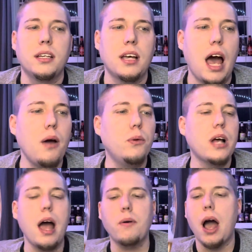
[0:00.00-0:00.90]
I would,
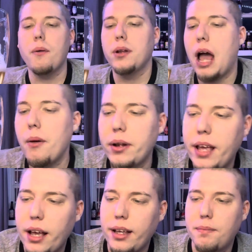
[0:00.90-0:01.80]
I, I would, I
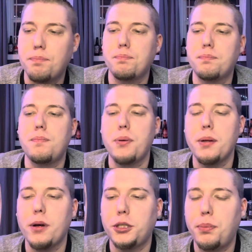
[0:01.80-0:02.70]
would
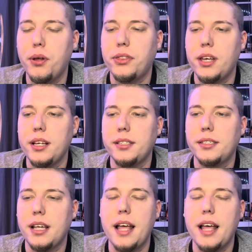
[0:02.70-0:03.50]
pretty much put this